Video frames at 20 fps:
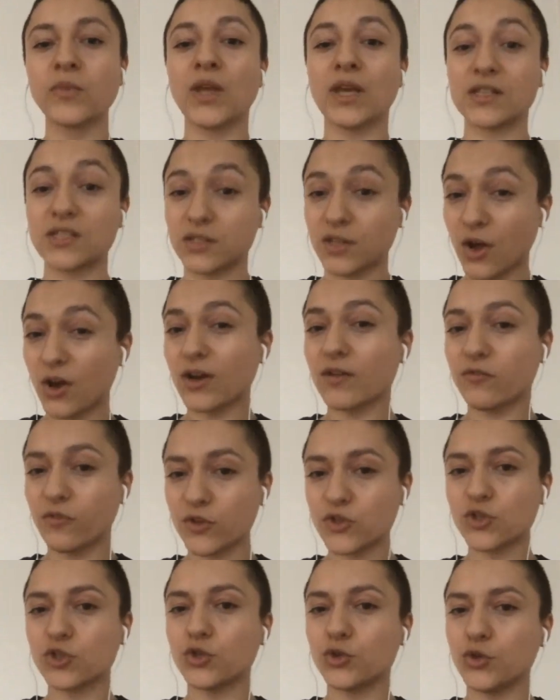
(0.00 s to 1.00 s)
It's not
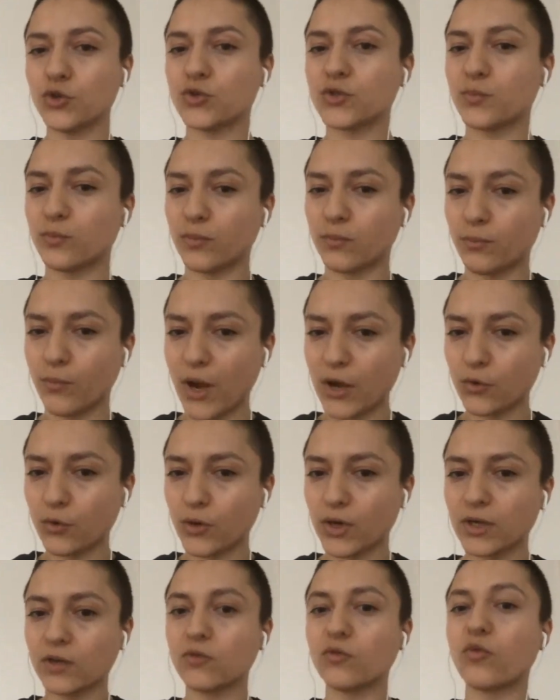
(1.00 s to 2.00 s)
efficient to use
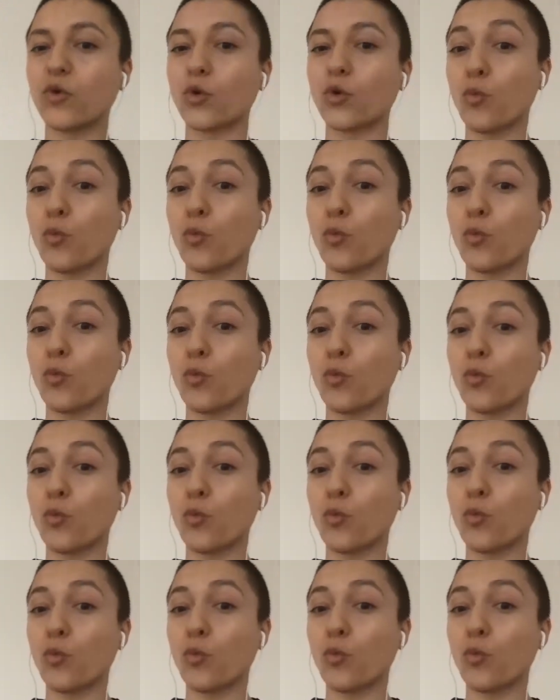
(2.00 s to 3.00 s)
µRaiden for one-time
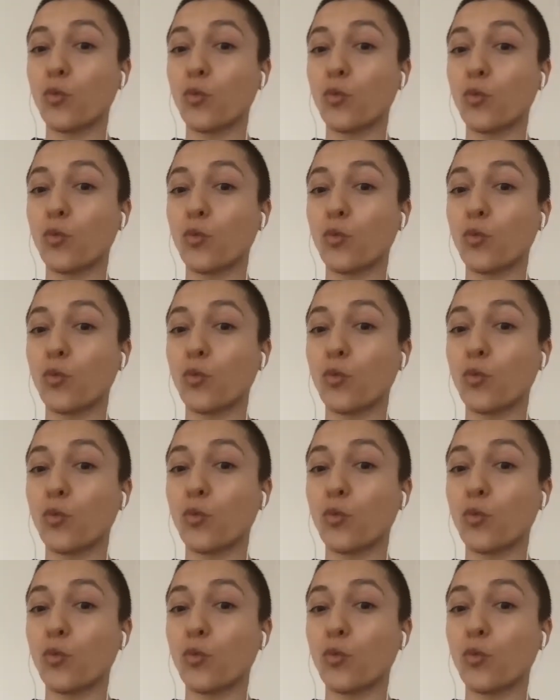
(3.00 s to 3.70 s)
payments, for example.